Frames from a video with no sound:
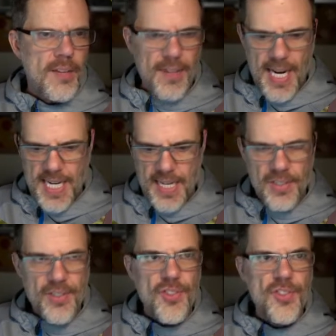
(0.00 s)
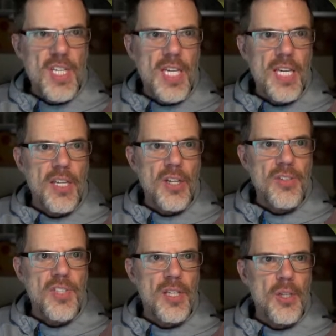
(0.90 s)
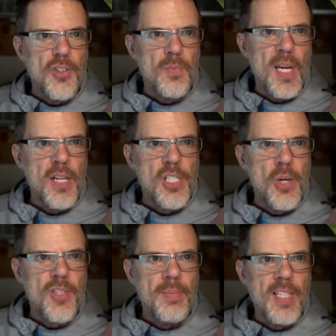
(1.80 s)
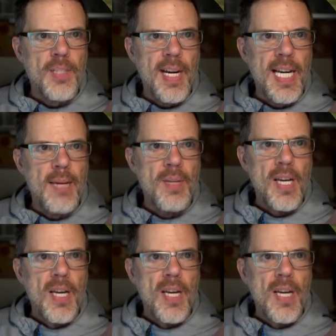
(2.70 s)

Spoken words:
if I hit C, you can see a little speaker shows up next to my name.